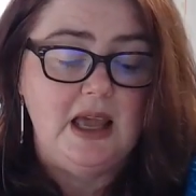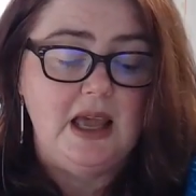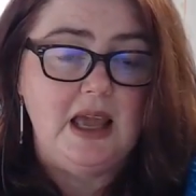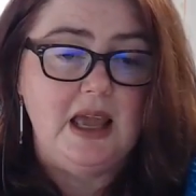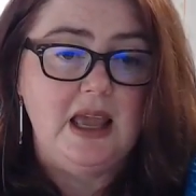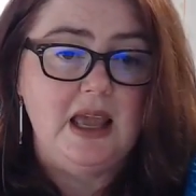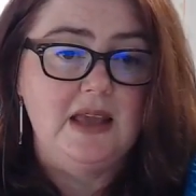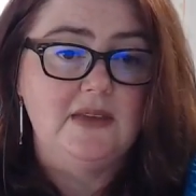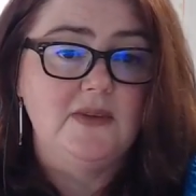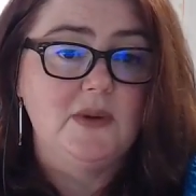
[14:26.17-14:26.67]

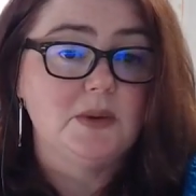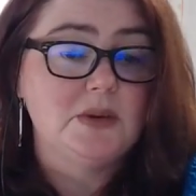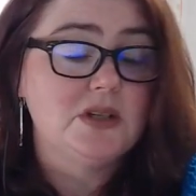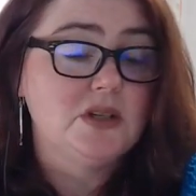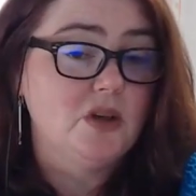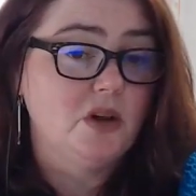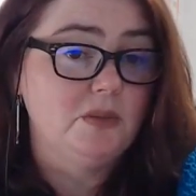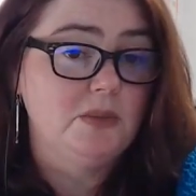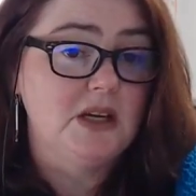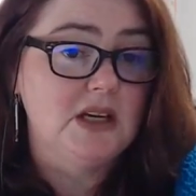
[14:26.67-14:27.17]
And there were
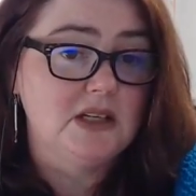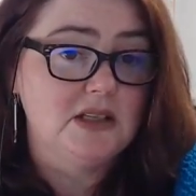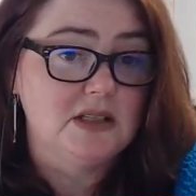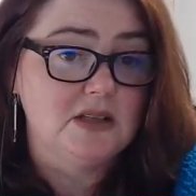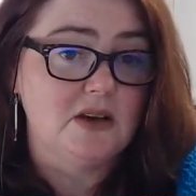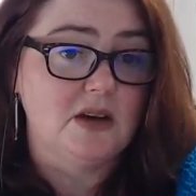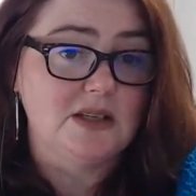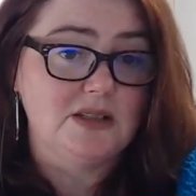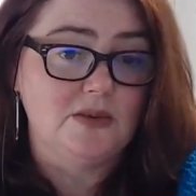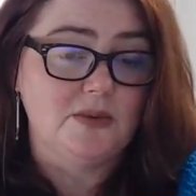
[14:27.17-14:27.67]
so many
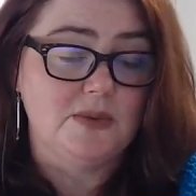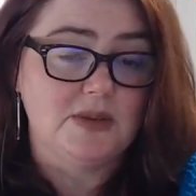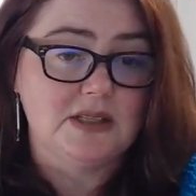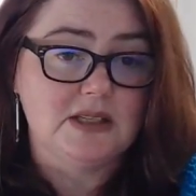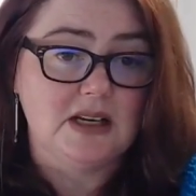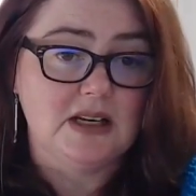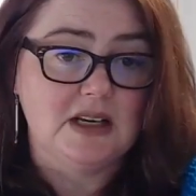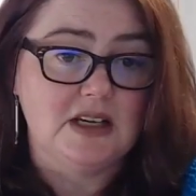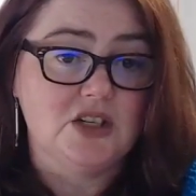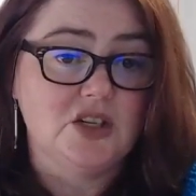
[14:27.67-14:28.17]
designs from this
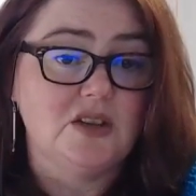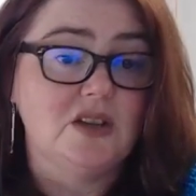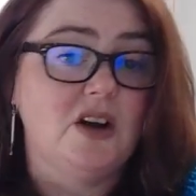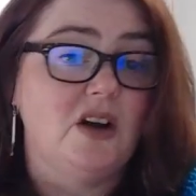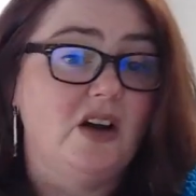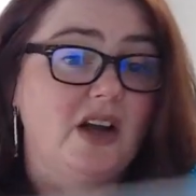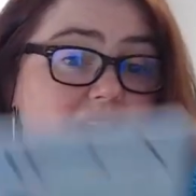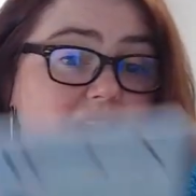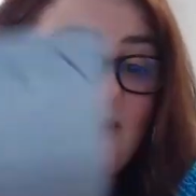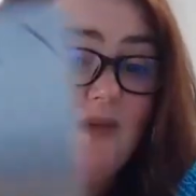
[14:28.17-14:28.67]
collection that
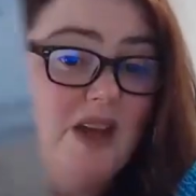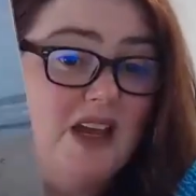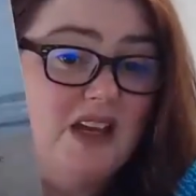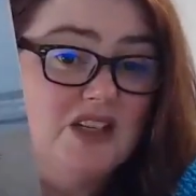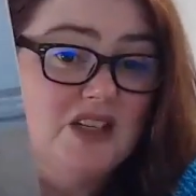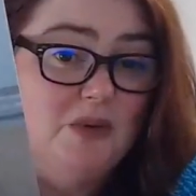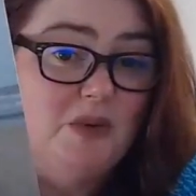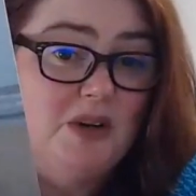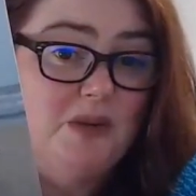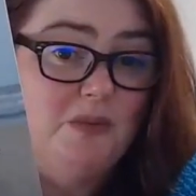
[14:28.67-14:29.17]
I
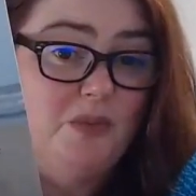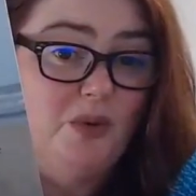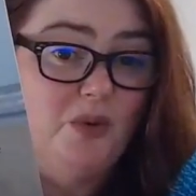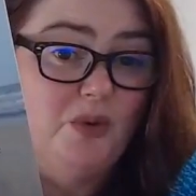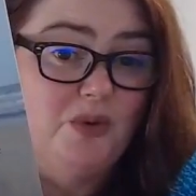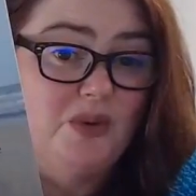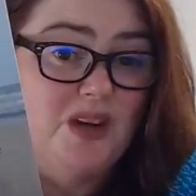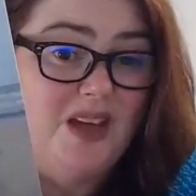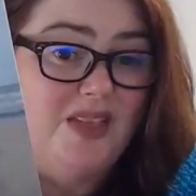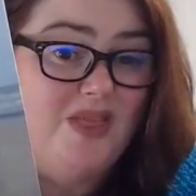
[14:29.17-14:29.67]
actually went and
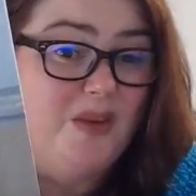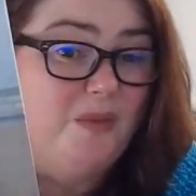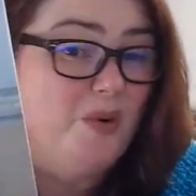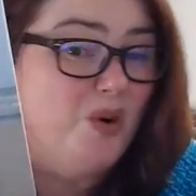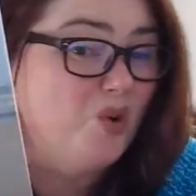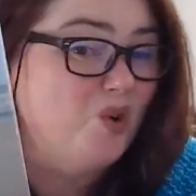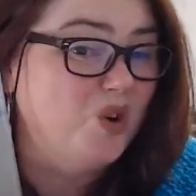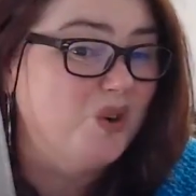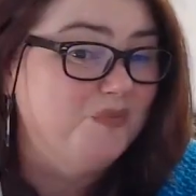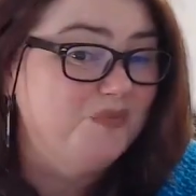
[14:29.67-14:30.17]
bought the
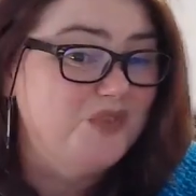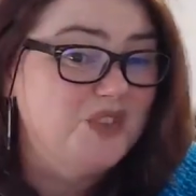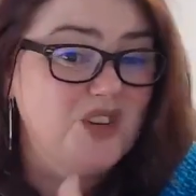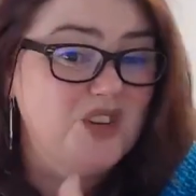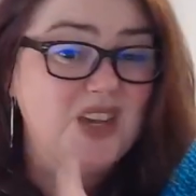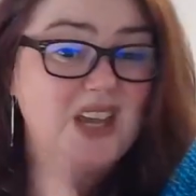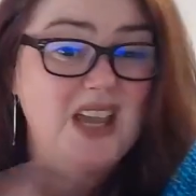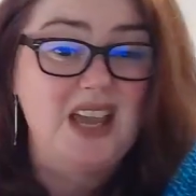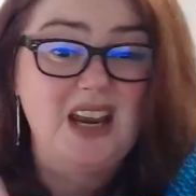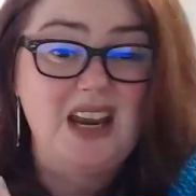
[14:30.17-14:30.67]
book. So
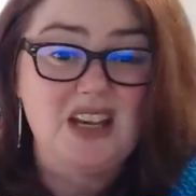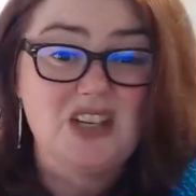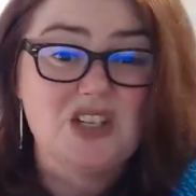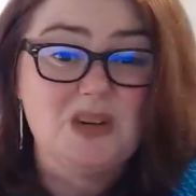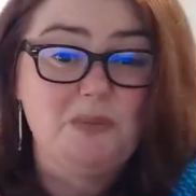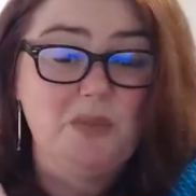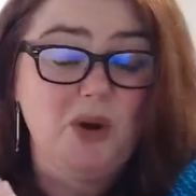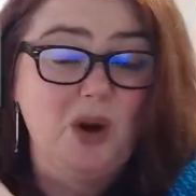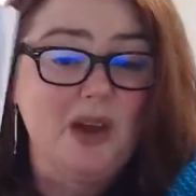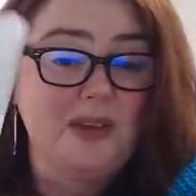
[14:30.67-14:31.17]
you can
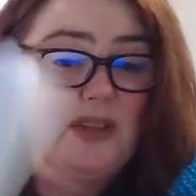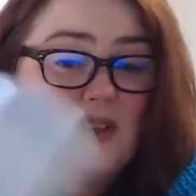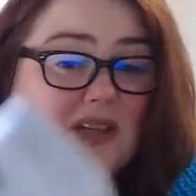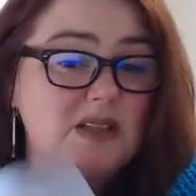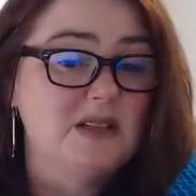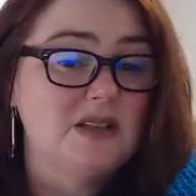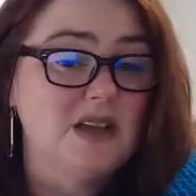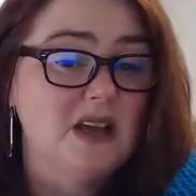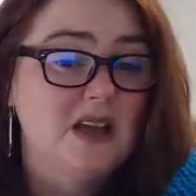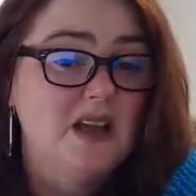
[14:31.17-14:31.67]
actually buy
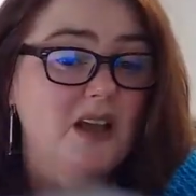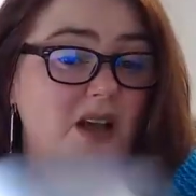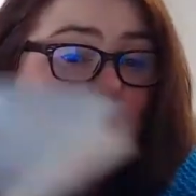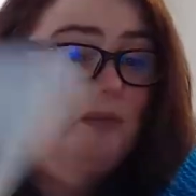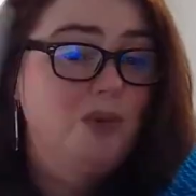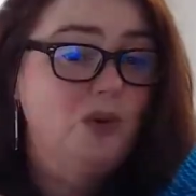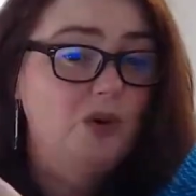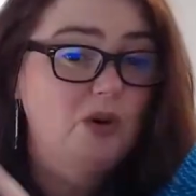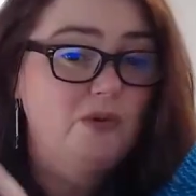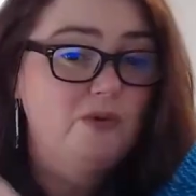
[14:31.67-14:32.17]
this
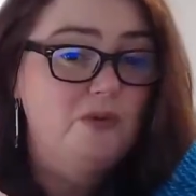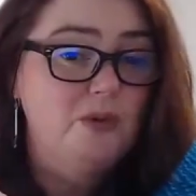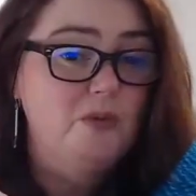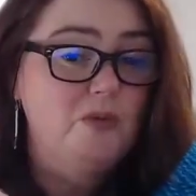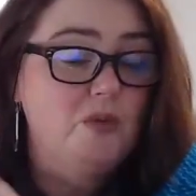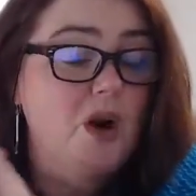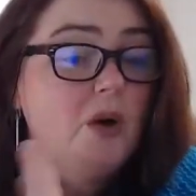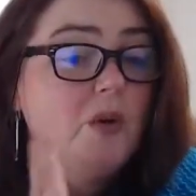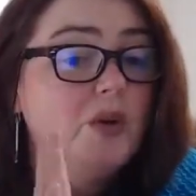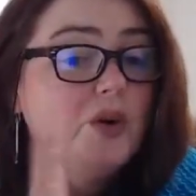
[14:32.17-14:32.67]
book
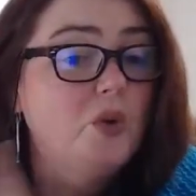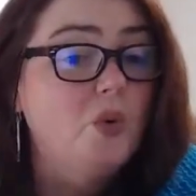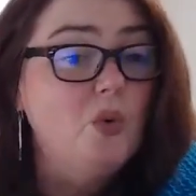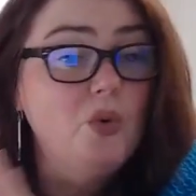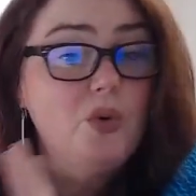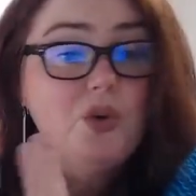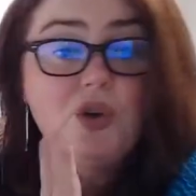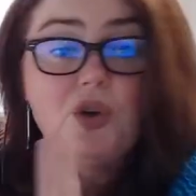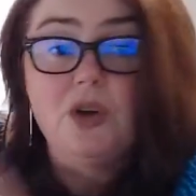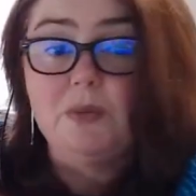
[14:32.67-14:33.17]
from Rowan,
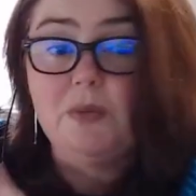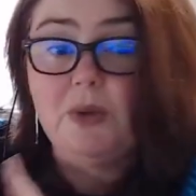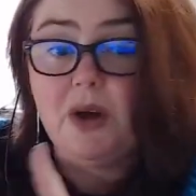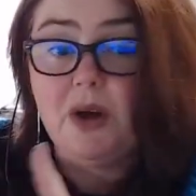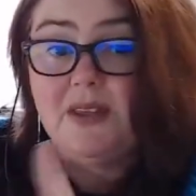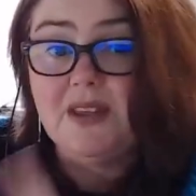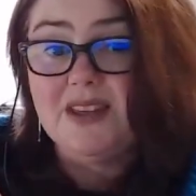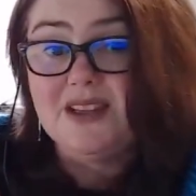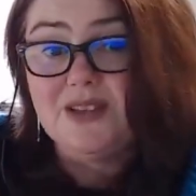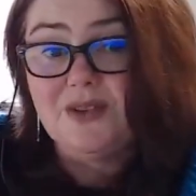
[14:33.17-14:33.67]
or you can
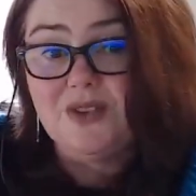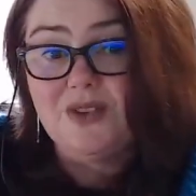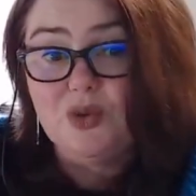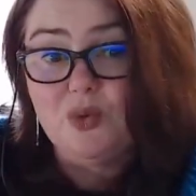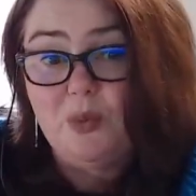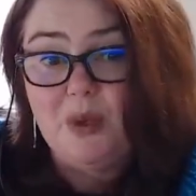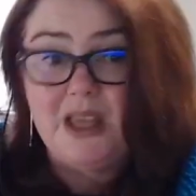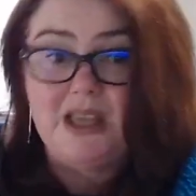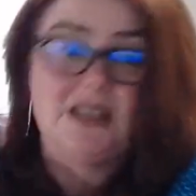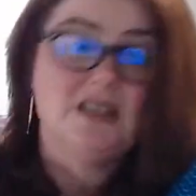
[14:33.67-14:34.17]
buy the
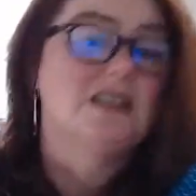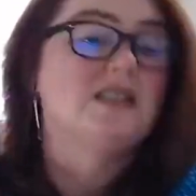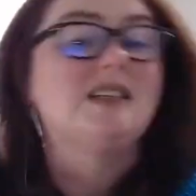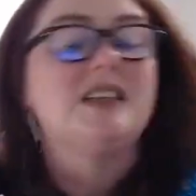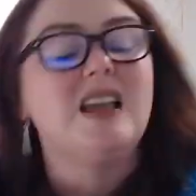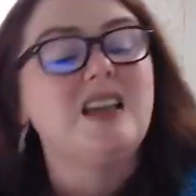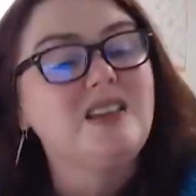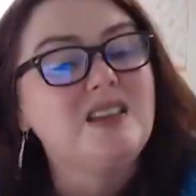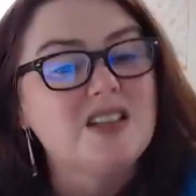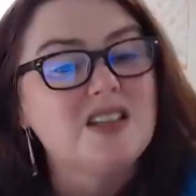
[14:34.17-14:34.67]
individual patterns
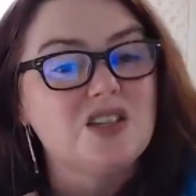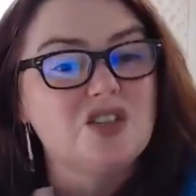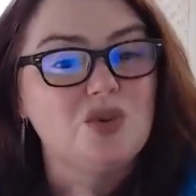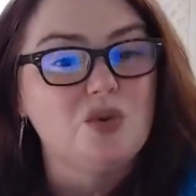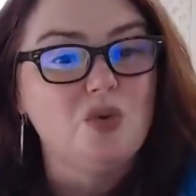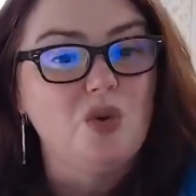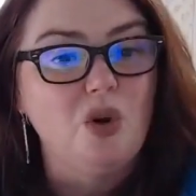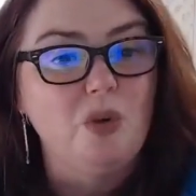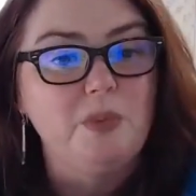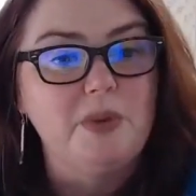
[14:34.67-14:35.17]
in
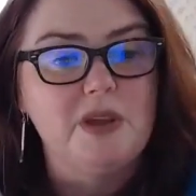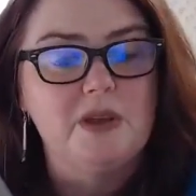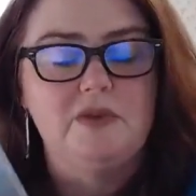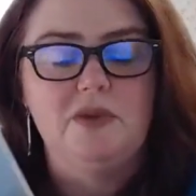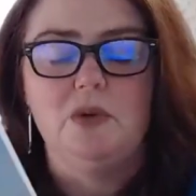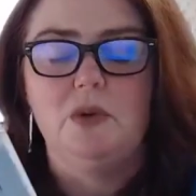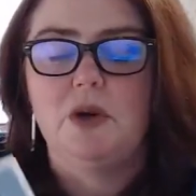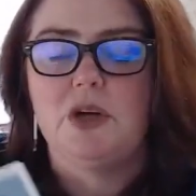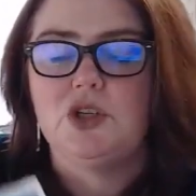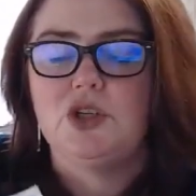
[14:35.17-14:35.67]
digital copy if
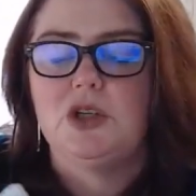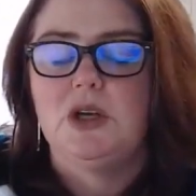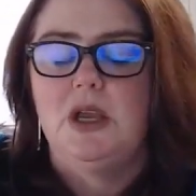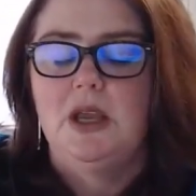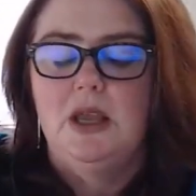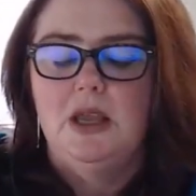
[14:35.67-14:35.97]
you wish.